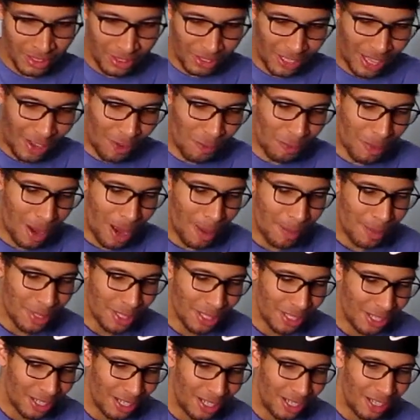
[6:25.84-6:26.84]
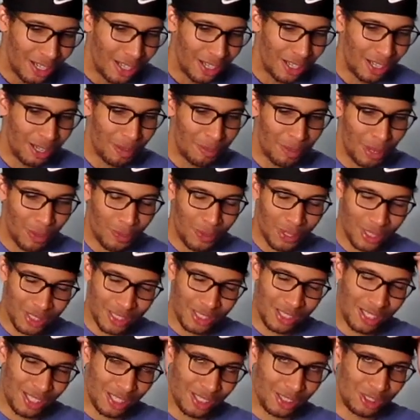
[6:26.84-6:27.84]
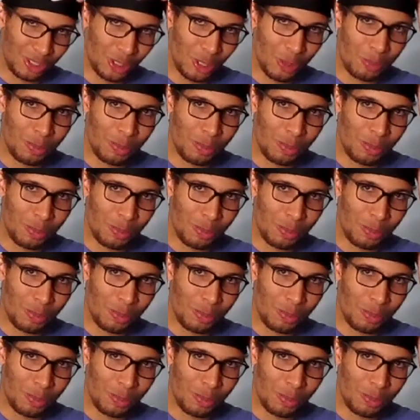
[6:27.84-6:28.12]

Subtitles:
It reminds me of a motherfucking Joe